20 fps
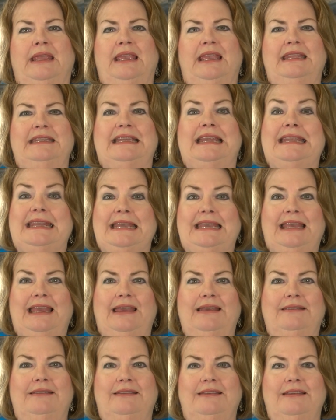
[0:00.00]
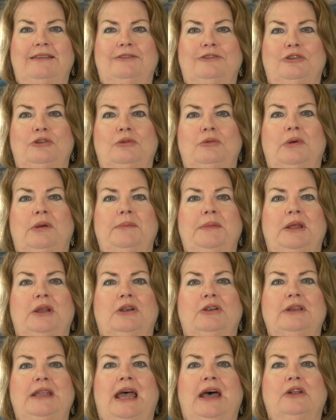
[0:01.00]
In any case, these two women
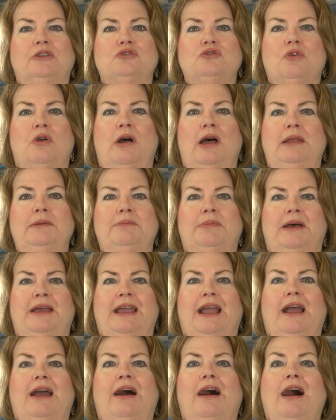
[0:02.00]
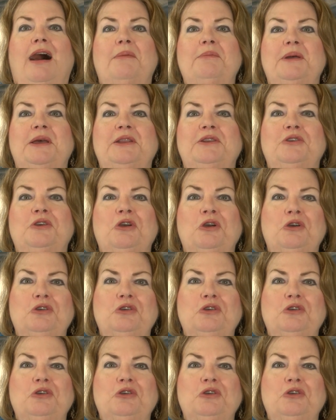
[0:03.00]
are now drawn by a common,